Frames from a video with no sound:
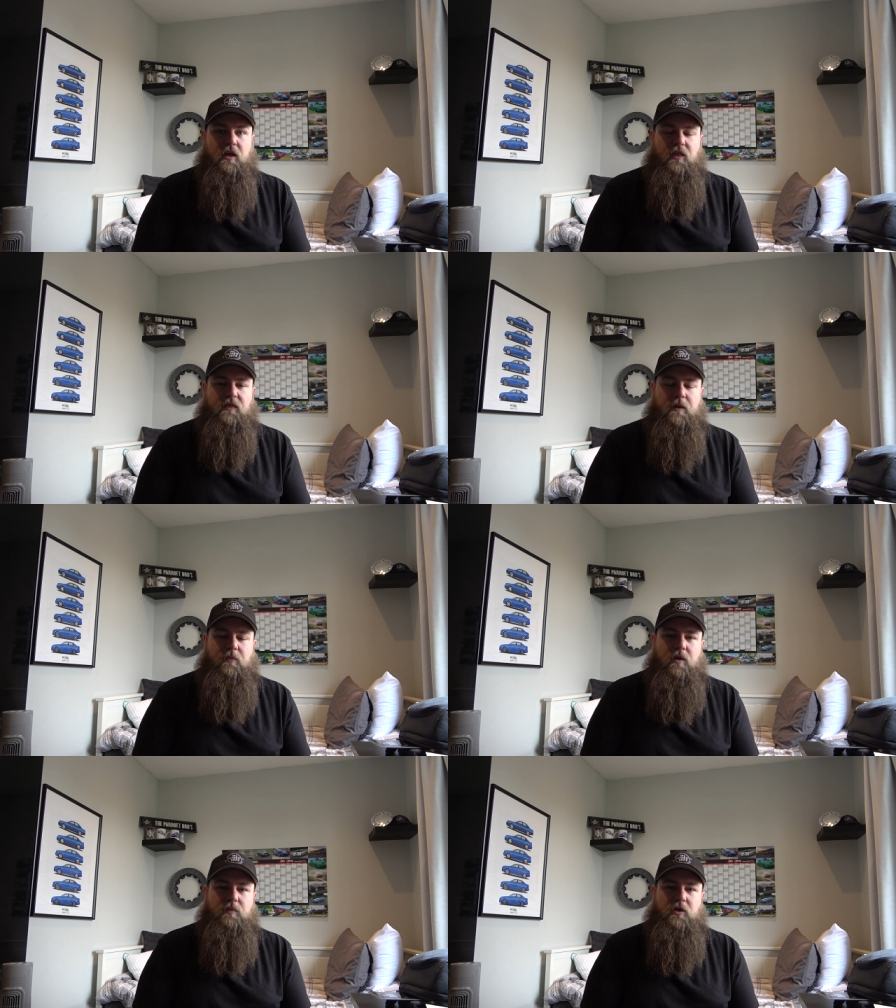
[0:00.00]
then that
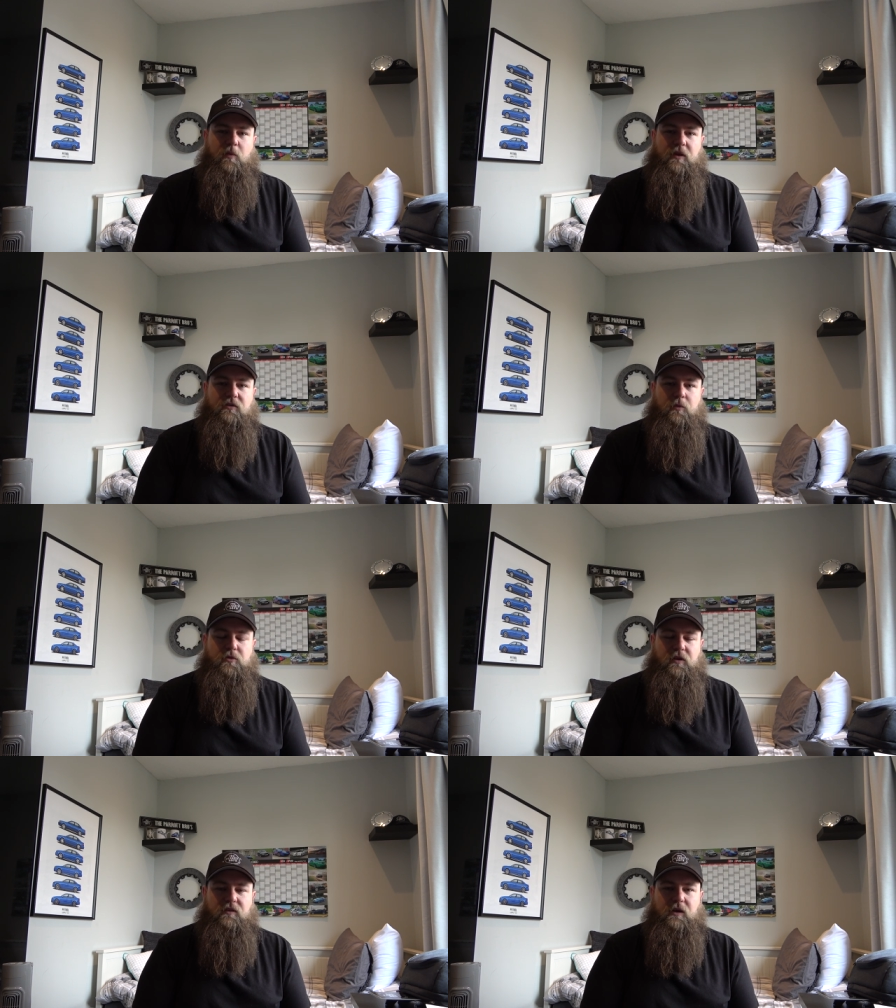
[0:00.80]
might be your best
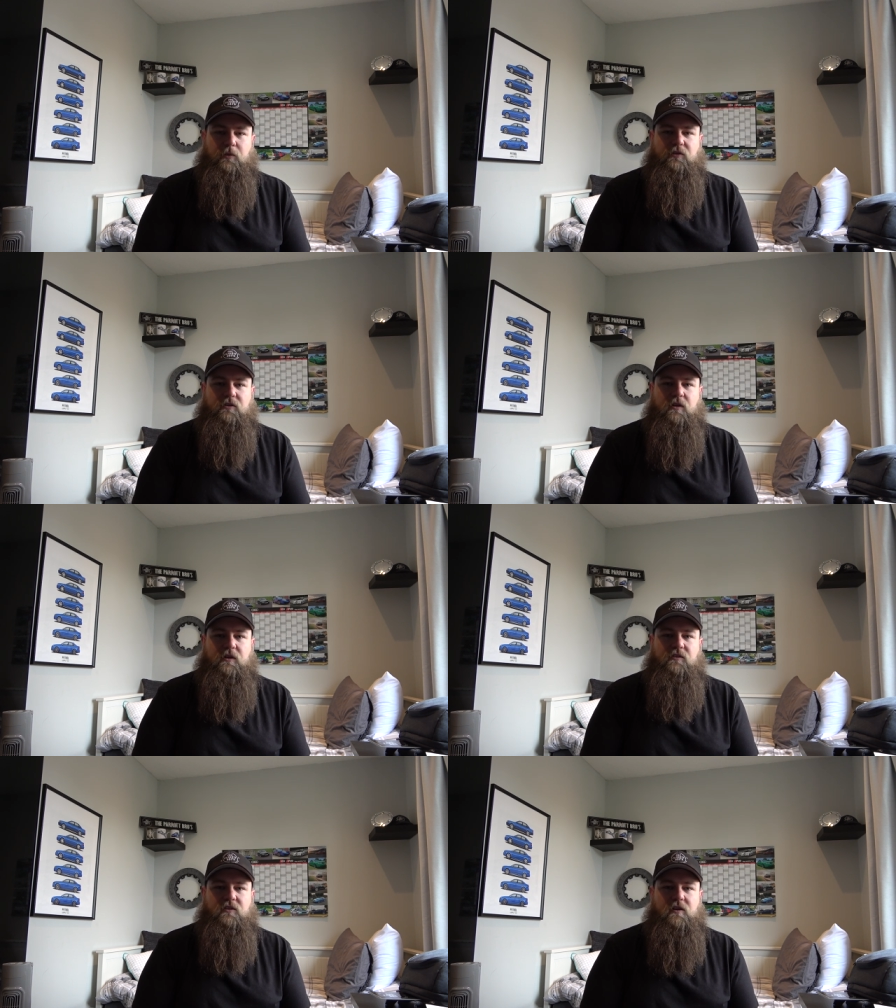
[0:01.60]
option because that will
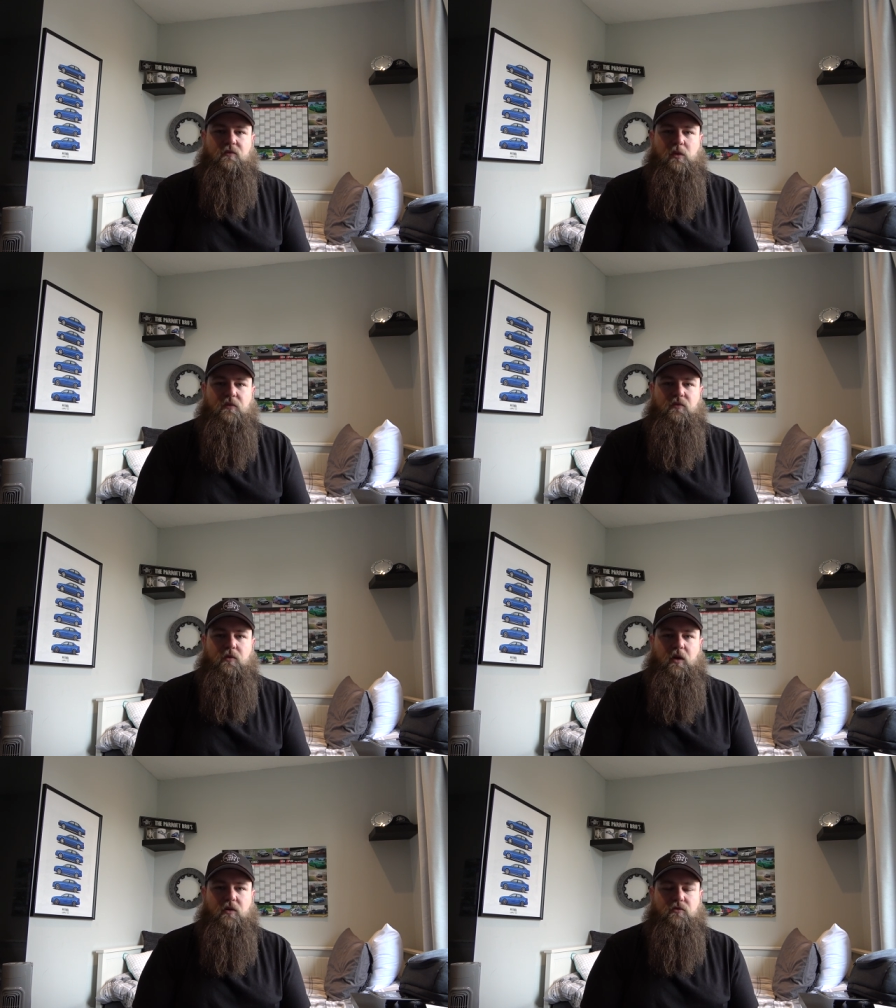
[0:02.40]
certainly save you a
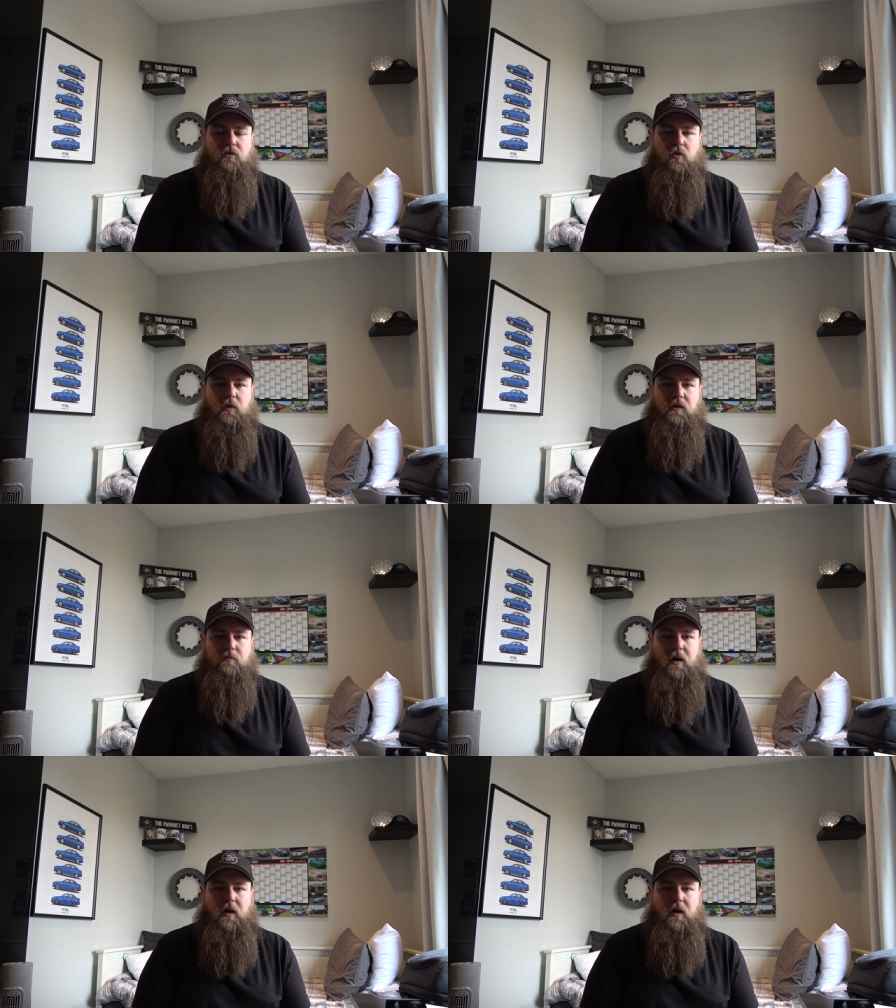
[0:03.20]
few hundred quid.